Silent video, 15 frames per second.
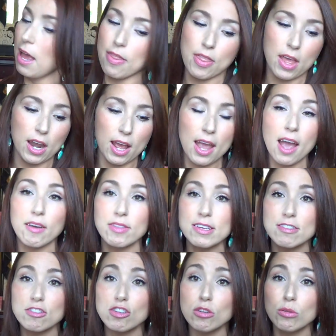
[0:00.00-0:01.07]
and then I have
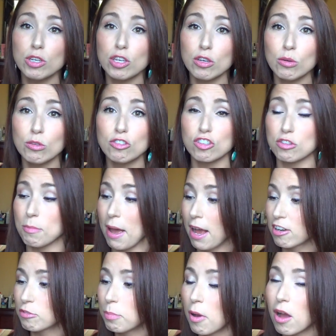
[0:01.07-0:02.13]
these 2 huge
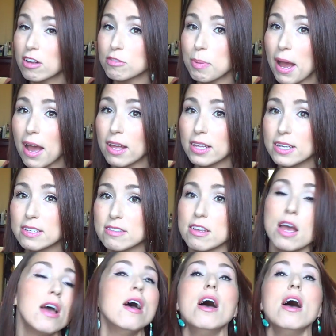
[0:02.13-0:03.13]
Smashbox palettes